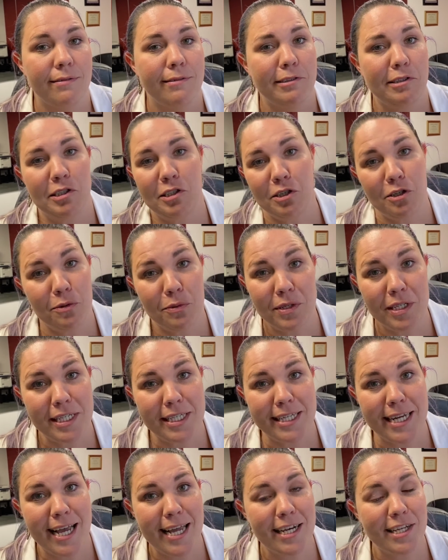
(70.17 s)
so you
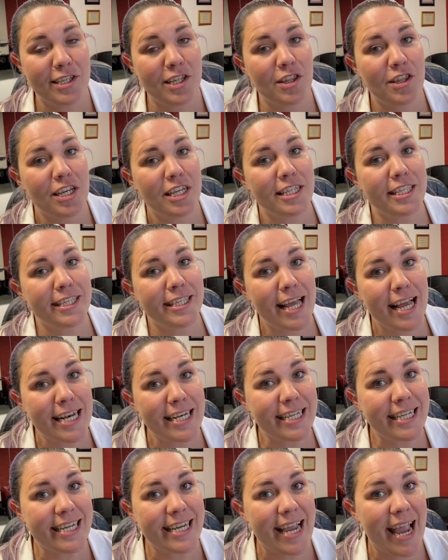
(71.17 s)
understand, is that they
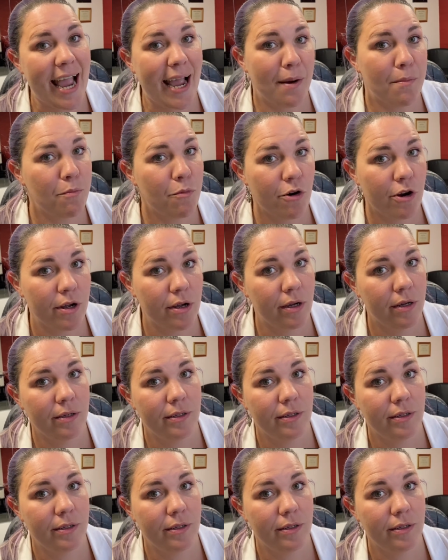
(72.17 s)
send a camera